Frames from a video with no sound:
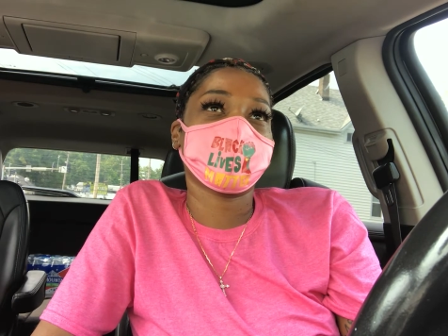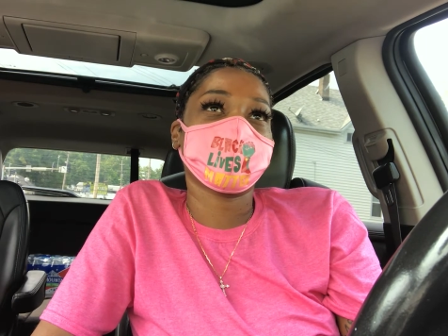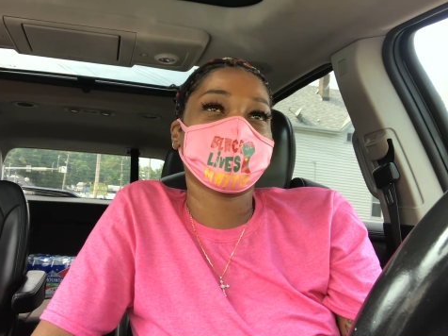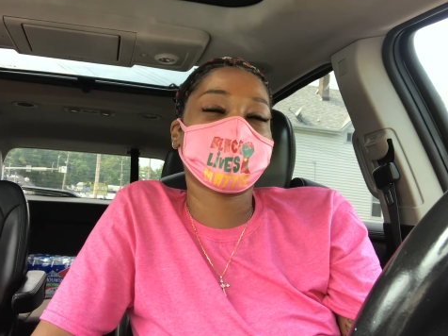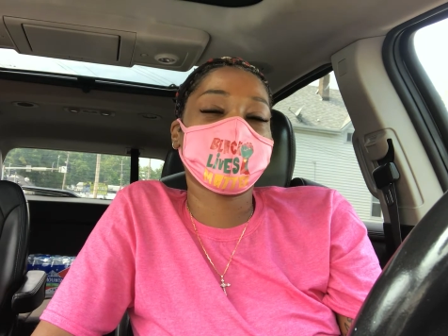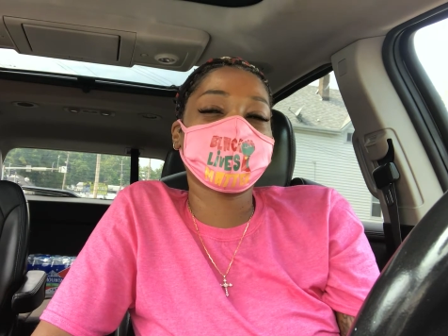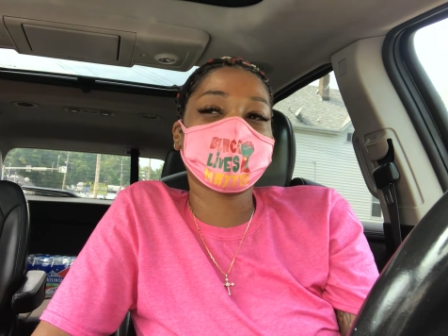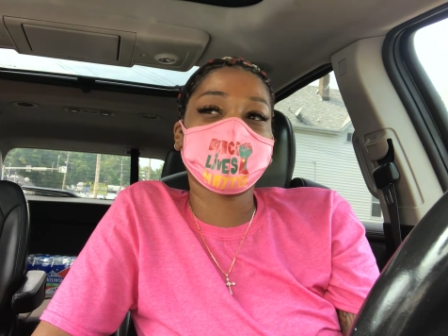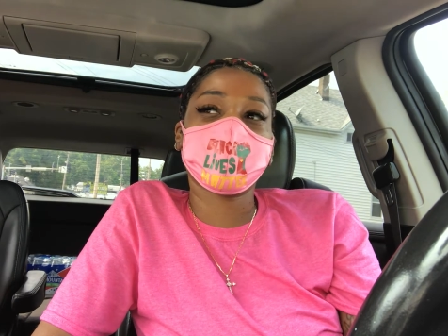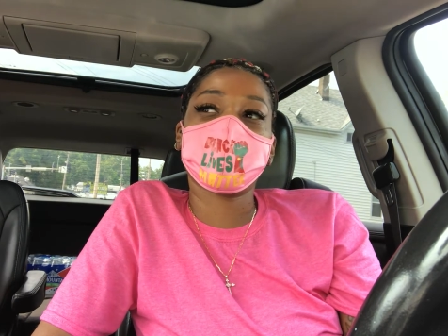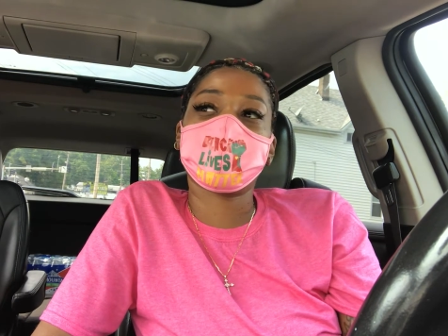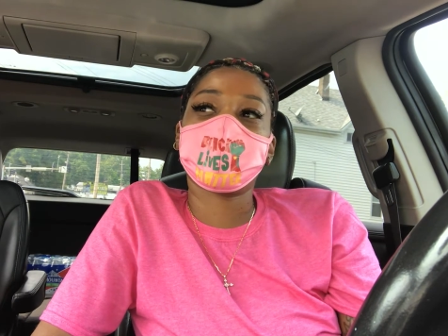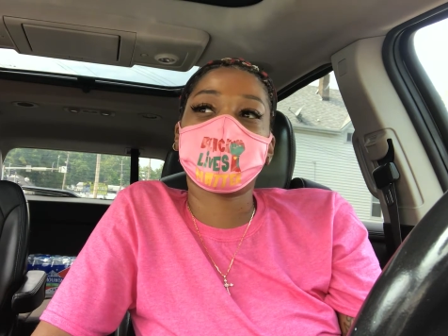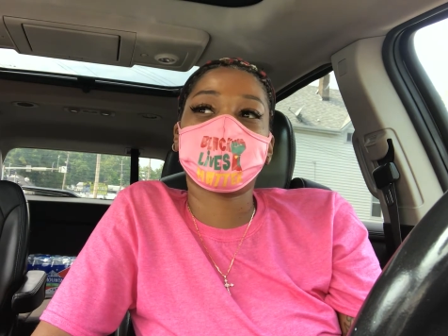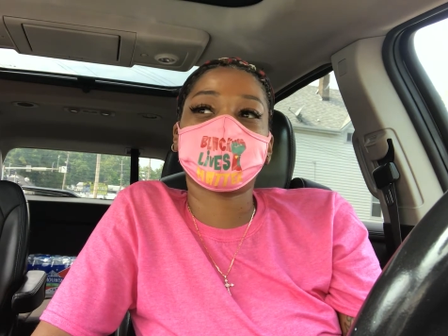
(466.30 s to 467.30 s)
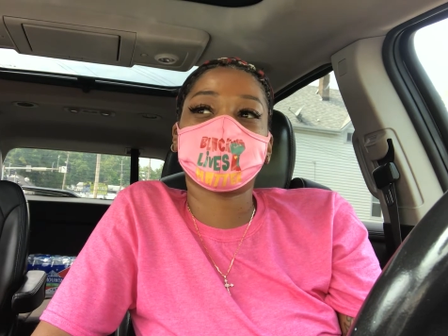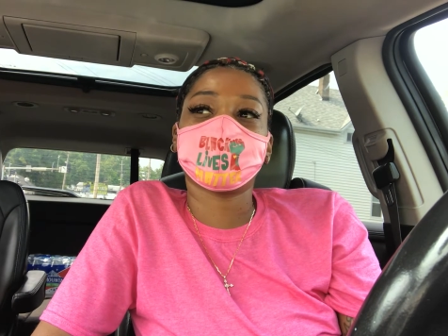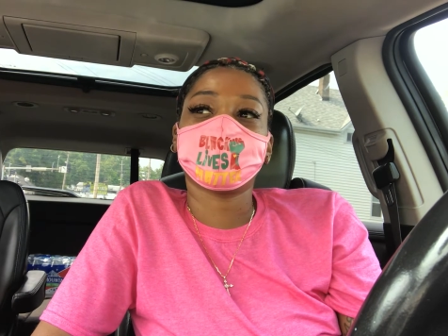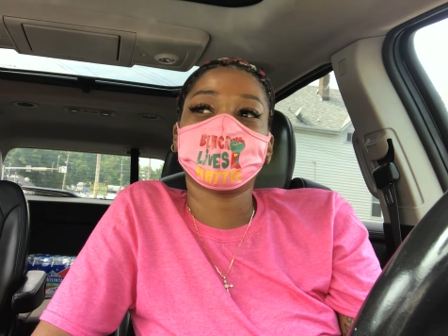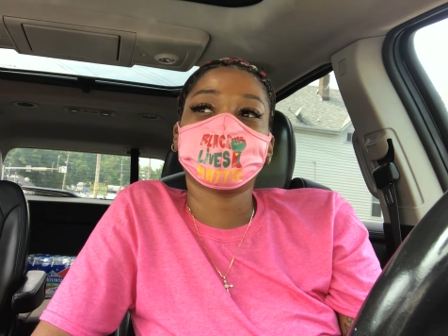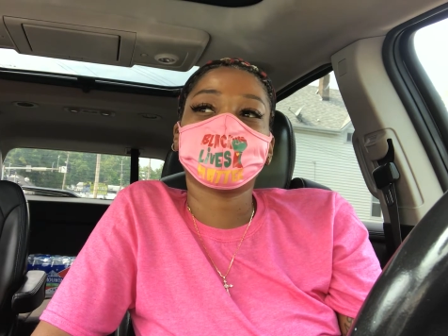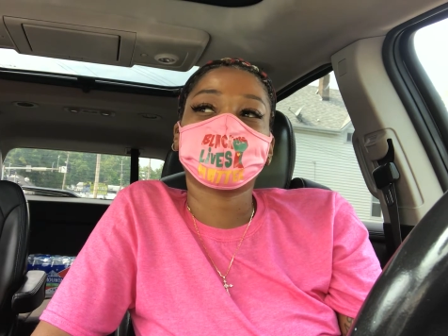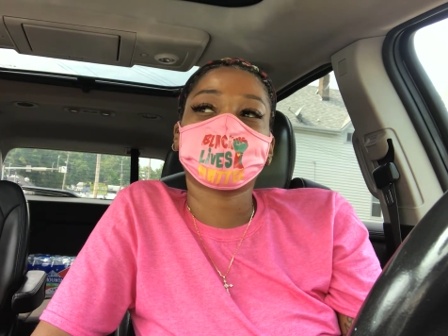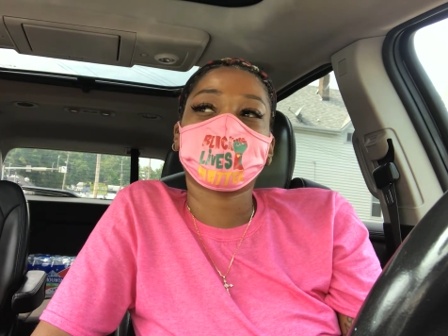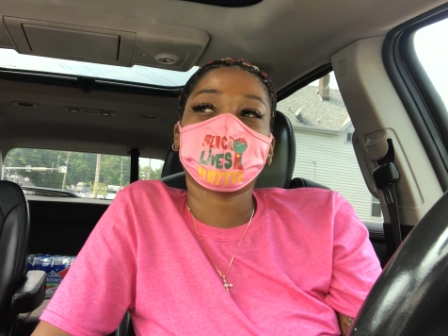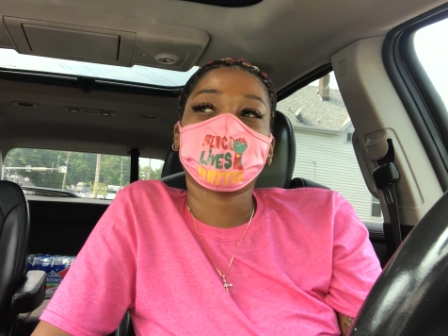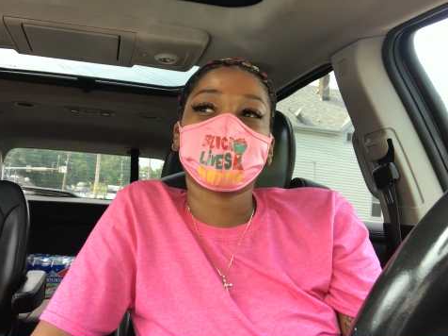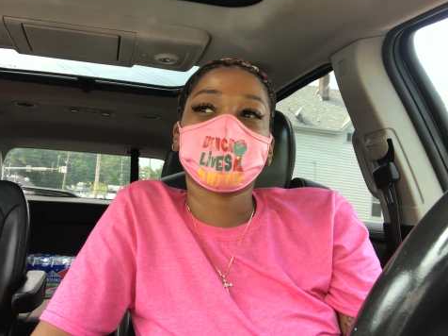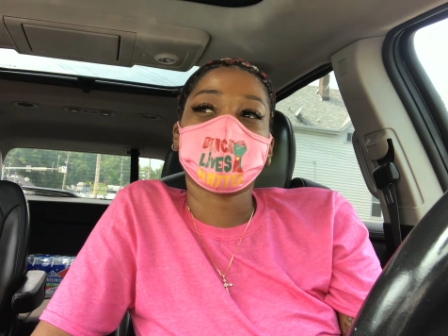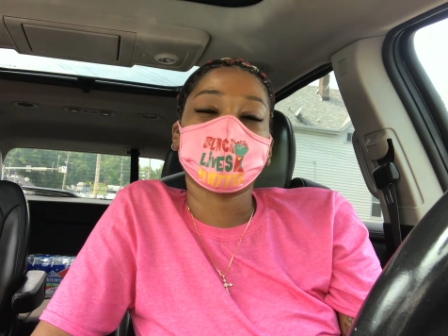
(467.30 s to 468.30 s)
Sometimes
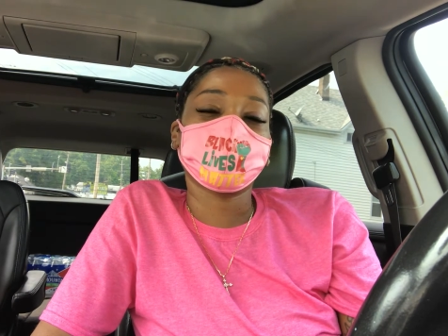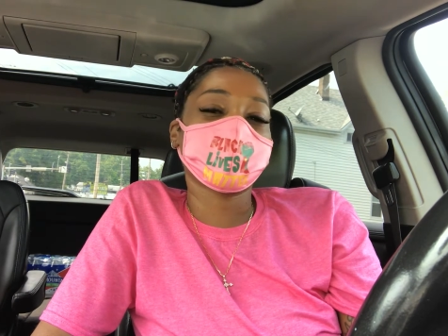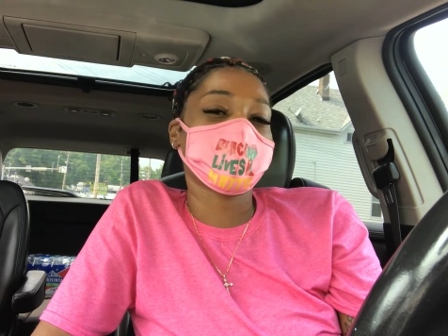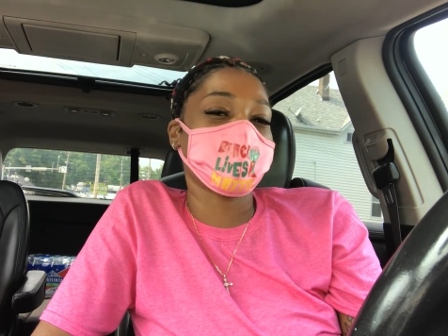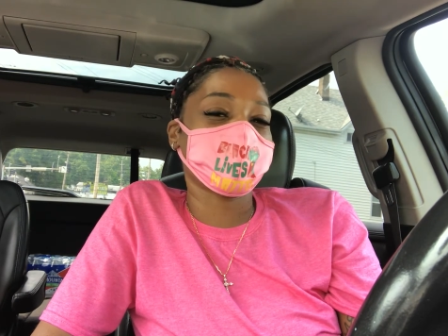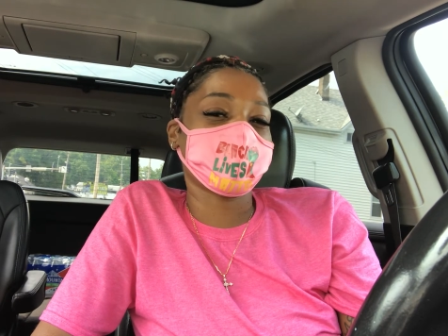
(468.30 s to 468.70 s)
you just gotta